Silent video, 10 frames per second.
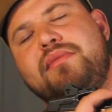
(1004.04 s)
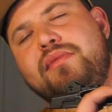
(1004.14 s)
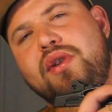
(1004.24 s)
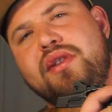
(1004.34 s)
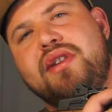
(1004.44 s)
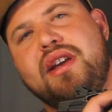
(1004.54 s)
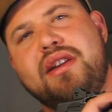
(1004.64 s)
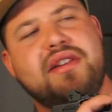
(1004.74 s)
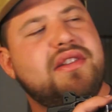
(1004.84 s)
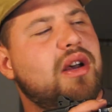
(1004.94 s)
You could say
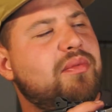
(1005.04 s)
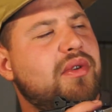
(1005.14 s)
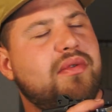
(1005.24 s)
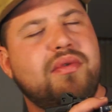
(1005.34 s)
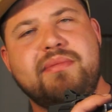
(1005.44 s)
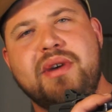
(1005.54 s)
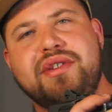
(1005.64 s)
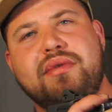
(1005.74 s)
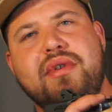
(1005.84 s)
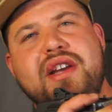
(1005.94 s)
it does help with
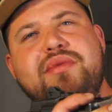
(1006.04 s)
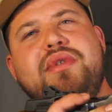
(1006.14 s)
muzzle rise,